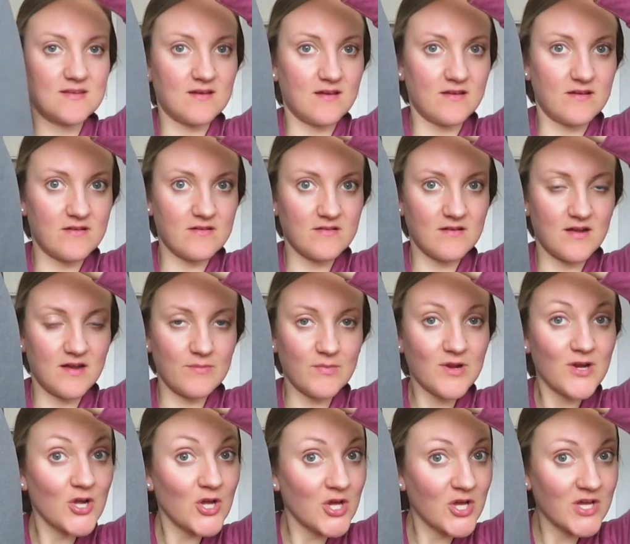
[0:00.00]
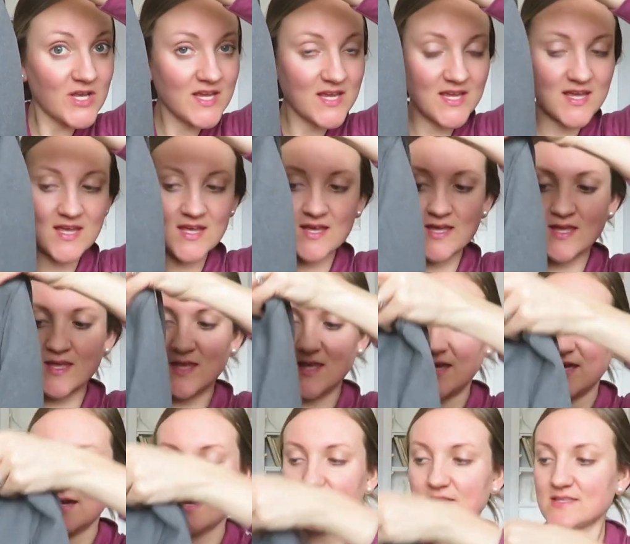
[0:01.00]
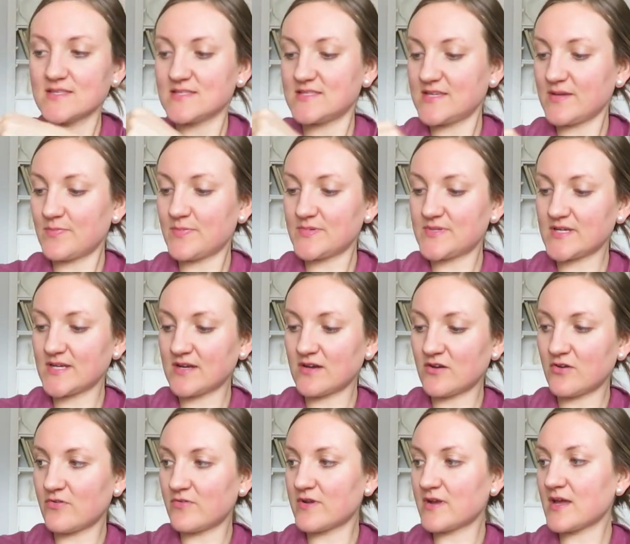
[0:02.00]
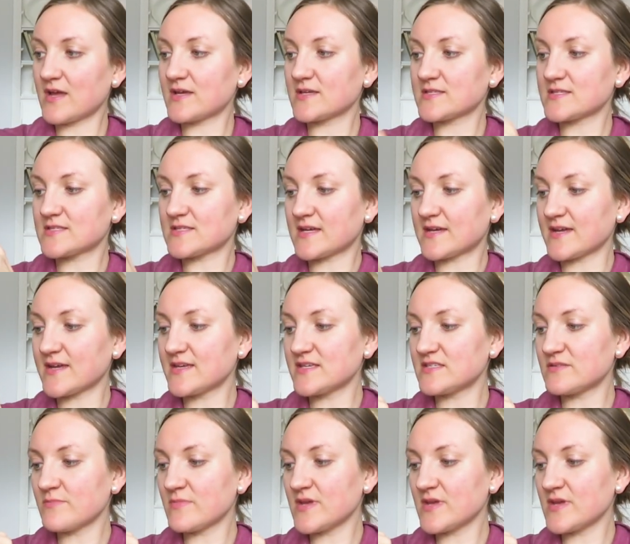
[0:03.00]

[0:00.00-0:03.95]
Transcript: an Under Armour hoodie, zip down, size